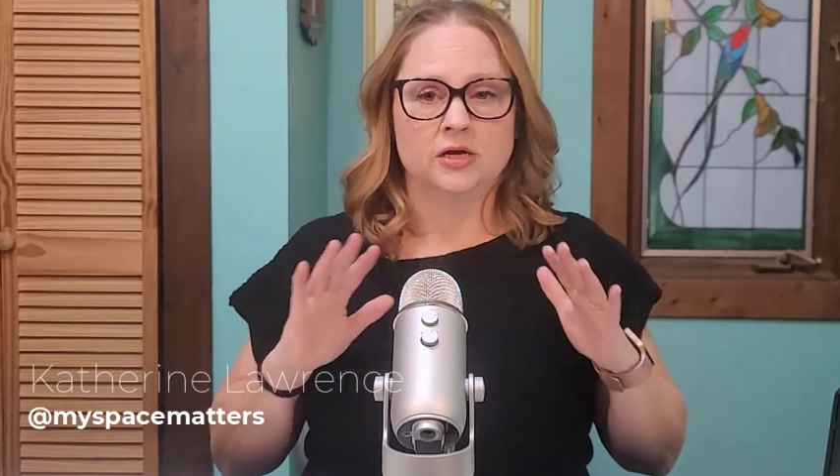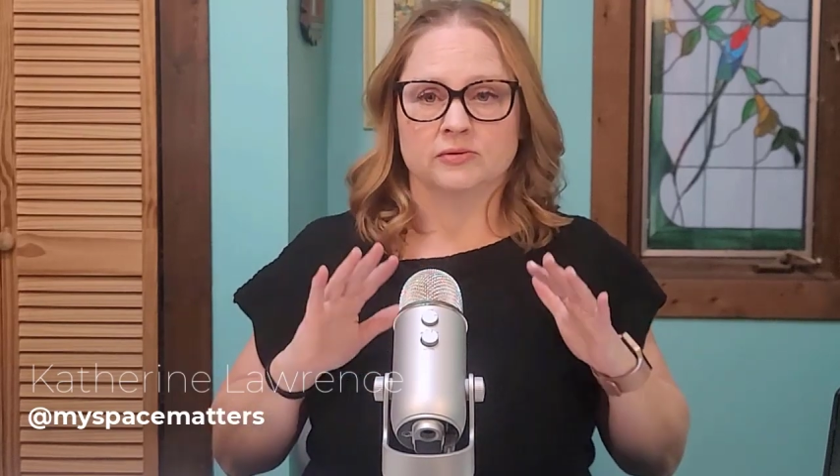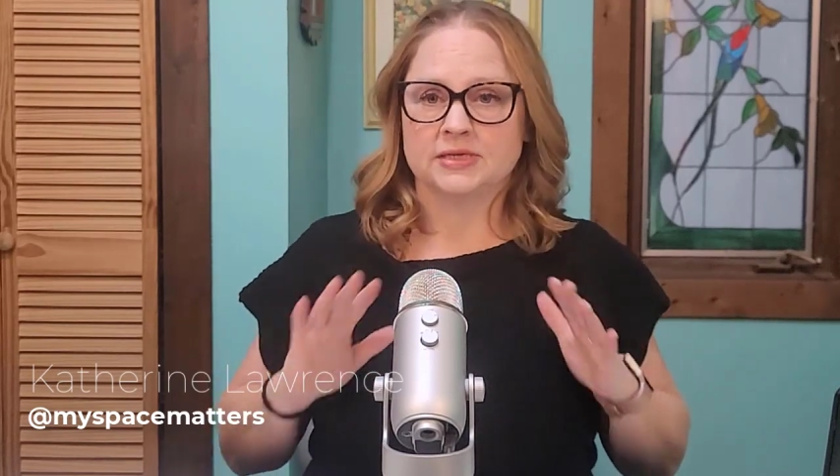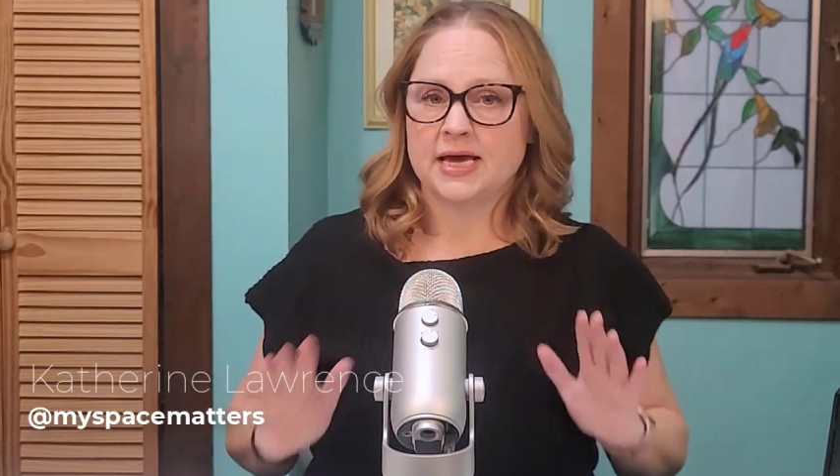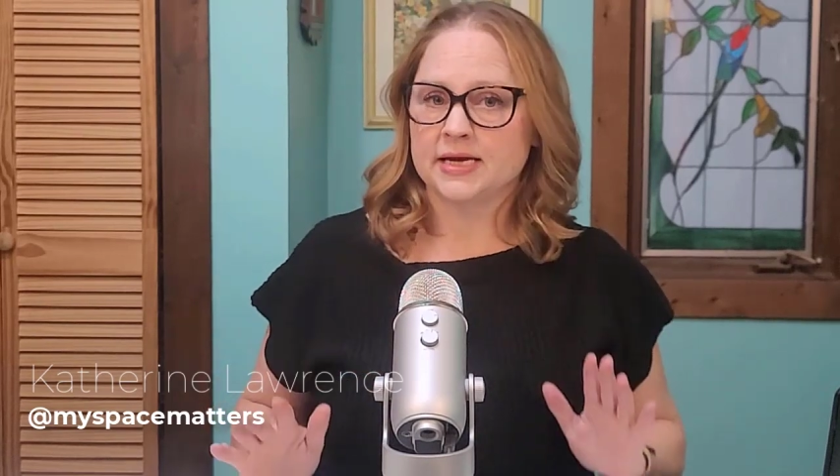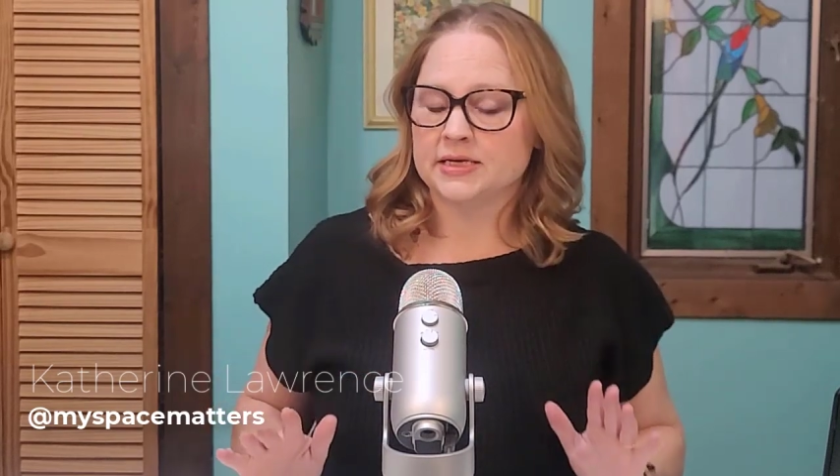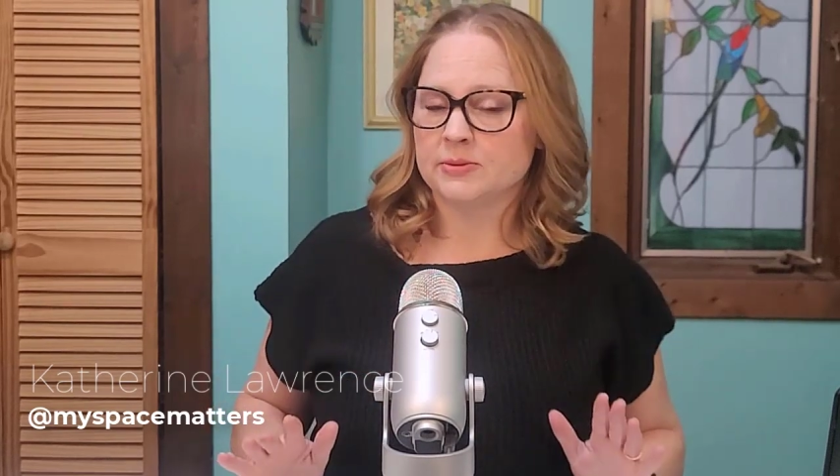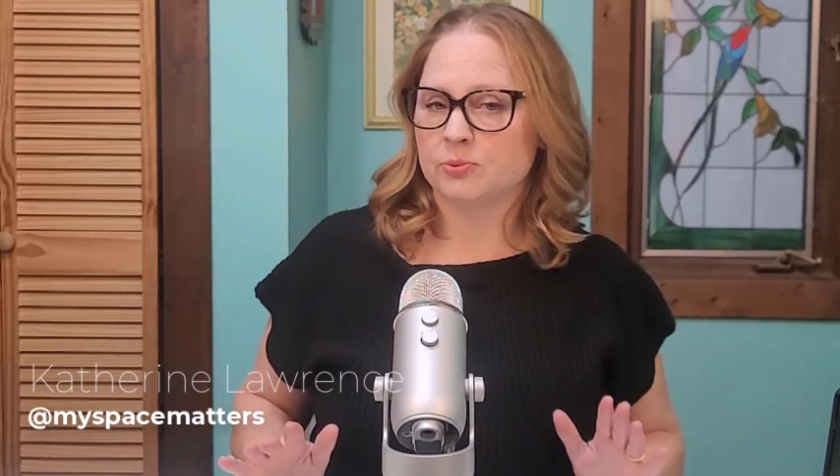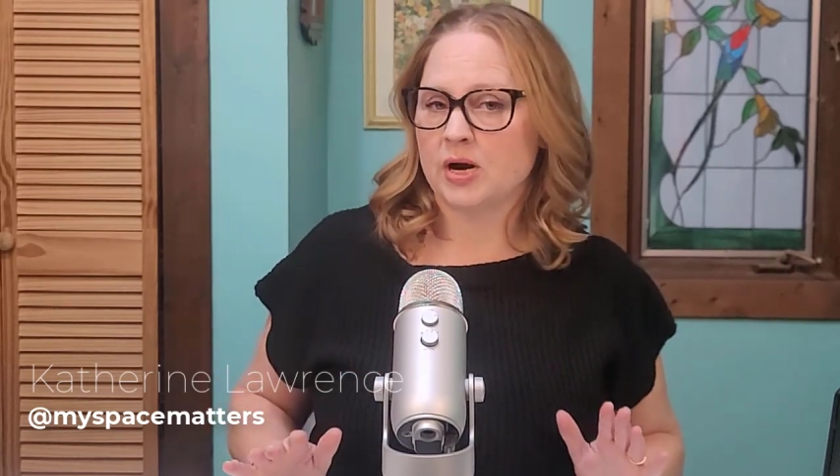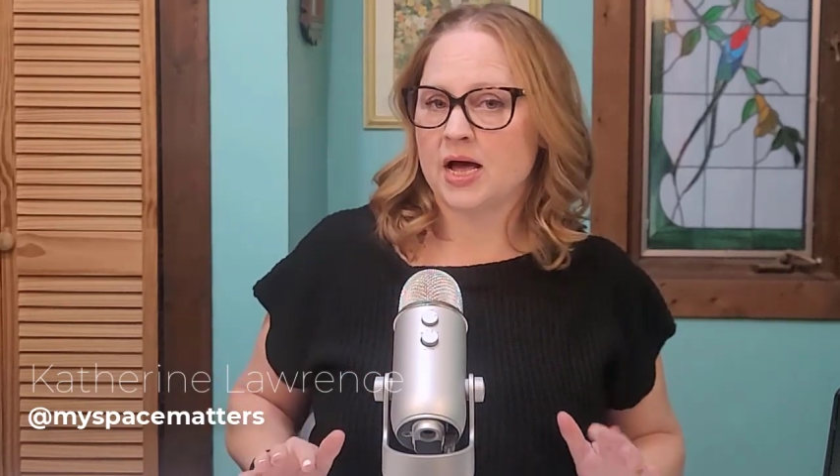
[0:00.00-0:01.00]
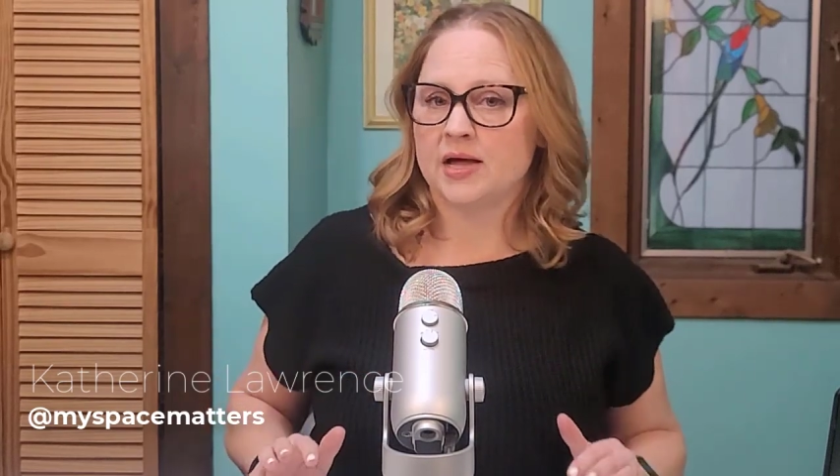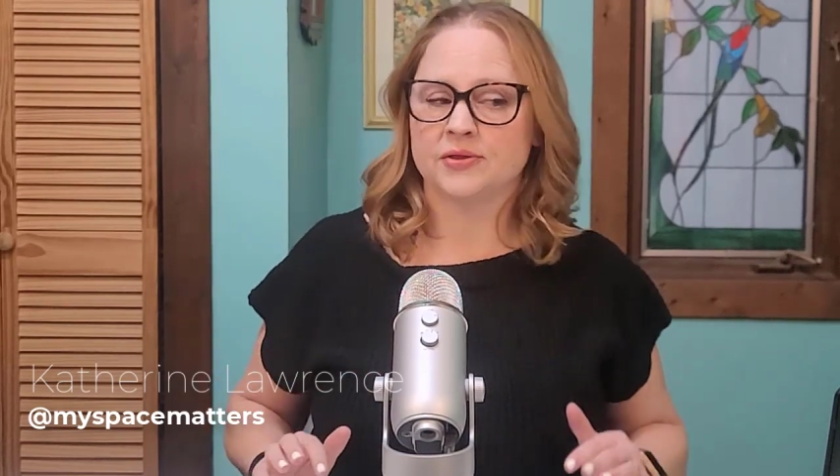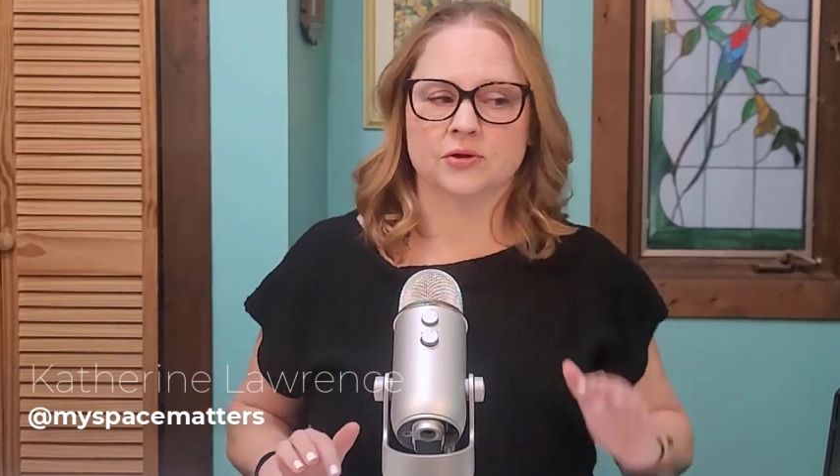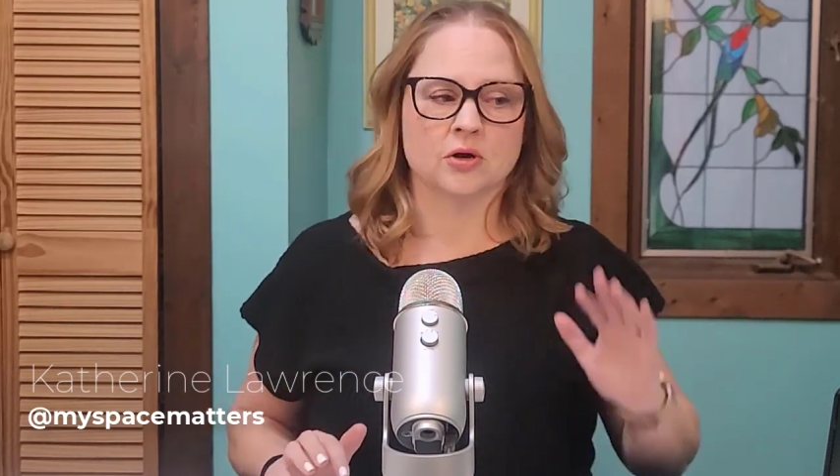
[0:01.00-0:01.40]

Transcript: you know, take a deep breath,